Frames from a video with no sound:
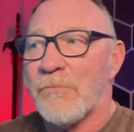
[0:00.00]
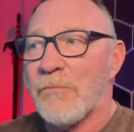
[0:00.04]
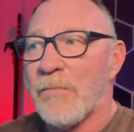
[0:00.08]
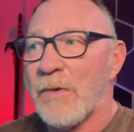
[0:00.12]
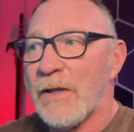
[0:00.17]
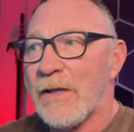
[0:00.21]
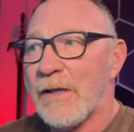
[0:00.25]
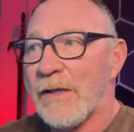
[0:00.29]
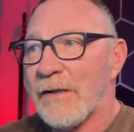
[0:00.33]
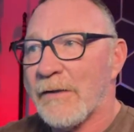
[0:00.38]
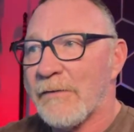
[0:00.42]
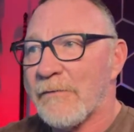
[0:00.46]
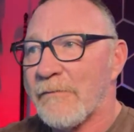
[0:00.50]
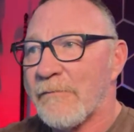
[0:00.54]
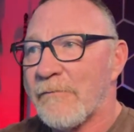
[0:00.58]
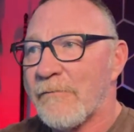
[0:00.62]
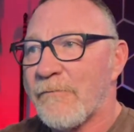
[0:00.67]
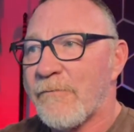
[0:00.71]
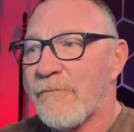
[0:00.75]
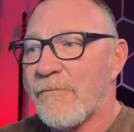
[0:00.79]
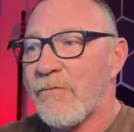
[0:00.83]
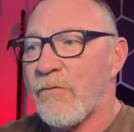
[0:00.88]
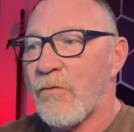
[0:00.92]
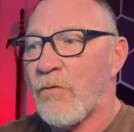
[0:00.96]
but
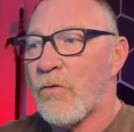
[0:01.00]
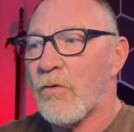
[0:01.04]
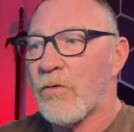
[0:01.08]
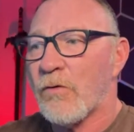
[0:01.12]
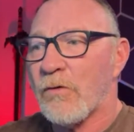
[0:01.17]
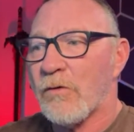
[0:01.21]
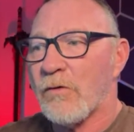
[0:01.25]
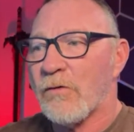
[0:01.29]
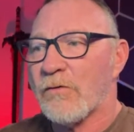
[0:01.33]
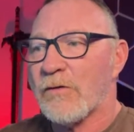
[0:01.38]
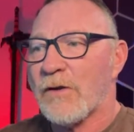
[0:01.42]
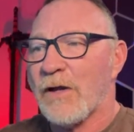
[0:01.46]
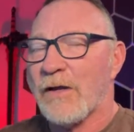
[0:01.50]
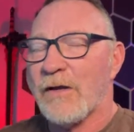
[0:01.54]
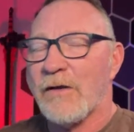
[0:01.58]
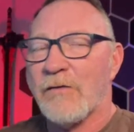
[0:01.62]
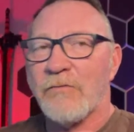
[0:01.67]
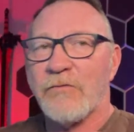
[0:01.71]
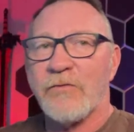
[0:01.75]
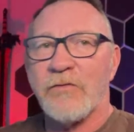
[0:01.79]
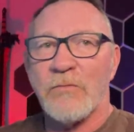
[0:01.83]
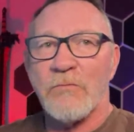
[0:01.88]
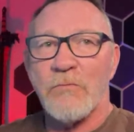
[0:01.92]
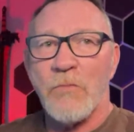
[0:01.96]
for kind
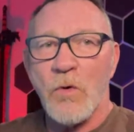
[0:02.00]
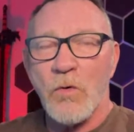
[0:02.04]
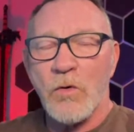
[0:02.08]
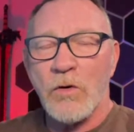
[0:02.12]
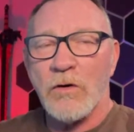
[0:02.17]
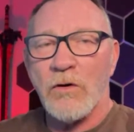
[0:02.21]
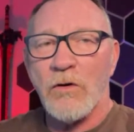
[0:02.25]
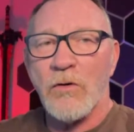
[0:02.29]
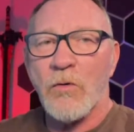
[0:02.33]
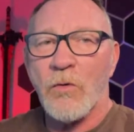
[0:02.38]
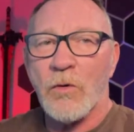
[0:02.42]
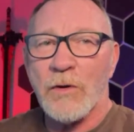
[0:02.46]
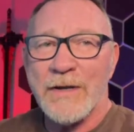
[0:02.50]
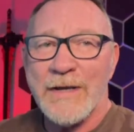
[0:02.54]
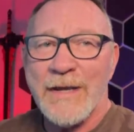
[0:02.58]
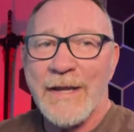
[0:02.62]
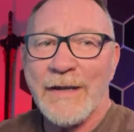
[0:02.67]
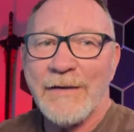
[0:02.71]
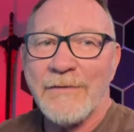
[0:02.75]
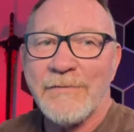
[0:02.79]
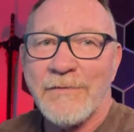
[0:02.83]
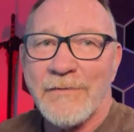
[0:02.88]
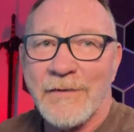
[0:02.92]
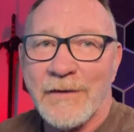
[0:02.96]
of some more
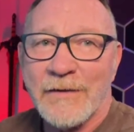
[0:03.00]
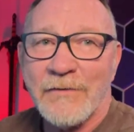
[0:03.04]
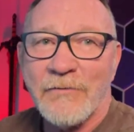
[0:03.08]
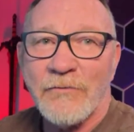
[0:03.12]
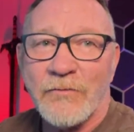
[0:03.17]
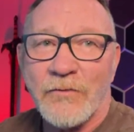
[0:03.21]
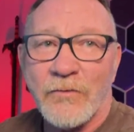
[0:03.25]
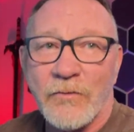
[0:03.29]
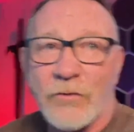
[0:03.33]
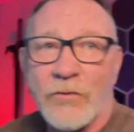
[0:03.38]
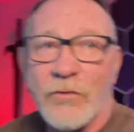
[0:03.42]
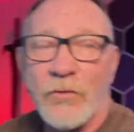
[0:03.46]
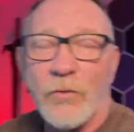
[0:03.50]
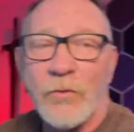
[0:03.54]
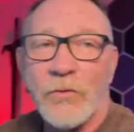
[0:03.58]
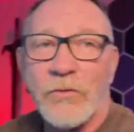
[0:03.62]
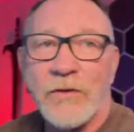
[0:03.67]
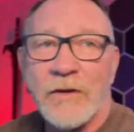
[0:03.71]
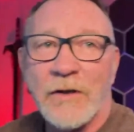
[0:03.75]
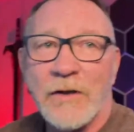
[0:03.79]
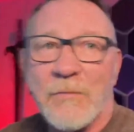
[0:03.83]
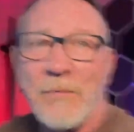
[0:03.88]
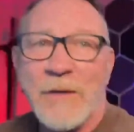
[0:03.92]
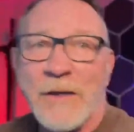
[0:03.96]
ornate things, the cool
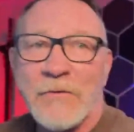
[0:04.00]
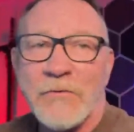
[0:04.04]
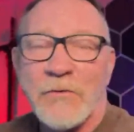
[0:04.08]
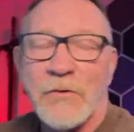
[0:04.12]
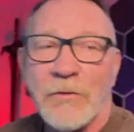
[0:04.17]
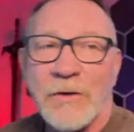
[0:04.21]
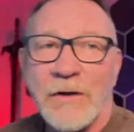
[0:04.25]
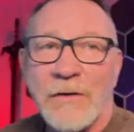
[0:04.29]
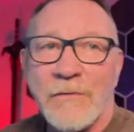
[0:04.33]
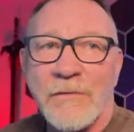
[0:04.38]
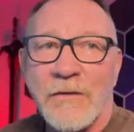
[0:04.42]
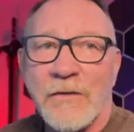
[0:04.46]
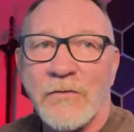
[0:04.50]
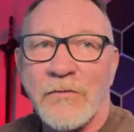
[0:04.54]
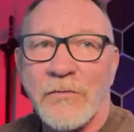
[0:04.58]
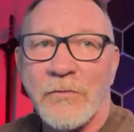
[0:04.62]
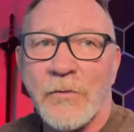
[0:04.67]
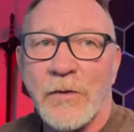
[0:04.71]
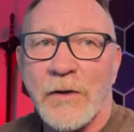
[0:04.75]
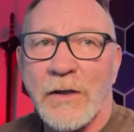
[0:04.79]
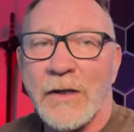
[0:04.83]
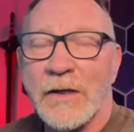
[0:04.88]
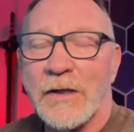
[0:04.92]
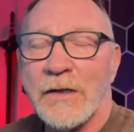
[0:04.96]
thing about doing it this
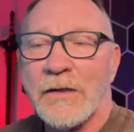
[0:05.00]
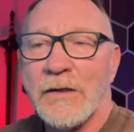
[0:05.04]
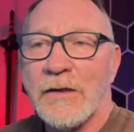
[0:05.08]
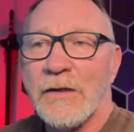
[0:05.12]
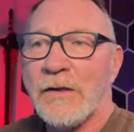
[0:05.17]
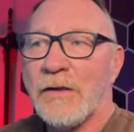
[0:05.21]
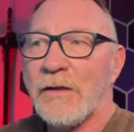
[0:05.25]
way